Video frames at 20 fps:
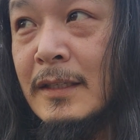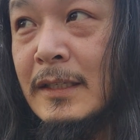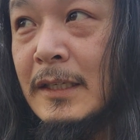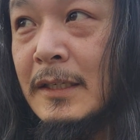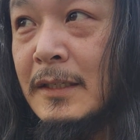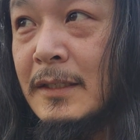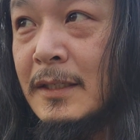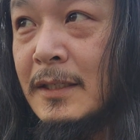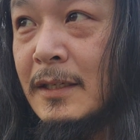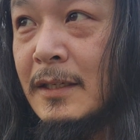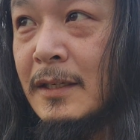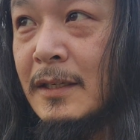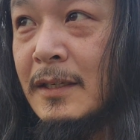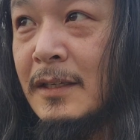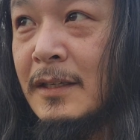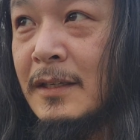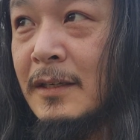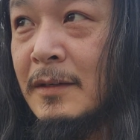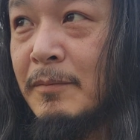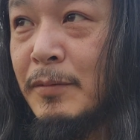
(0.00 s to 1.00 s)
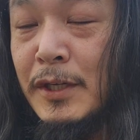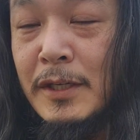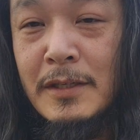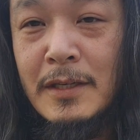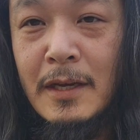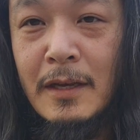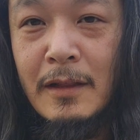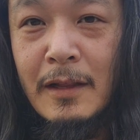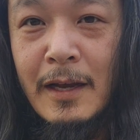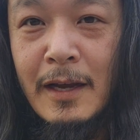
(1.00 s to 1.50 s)
DC
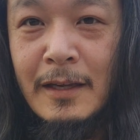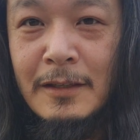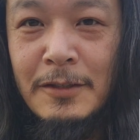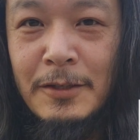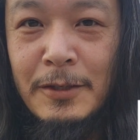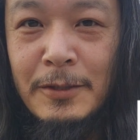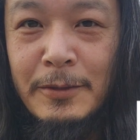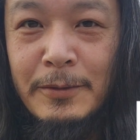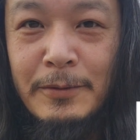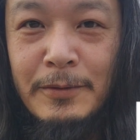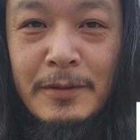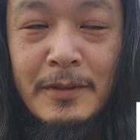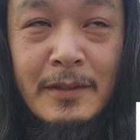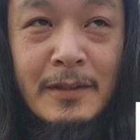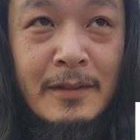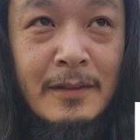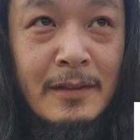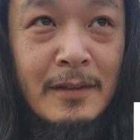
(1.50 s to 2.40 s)
PJ Lat shoes.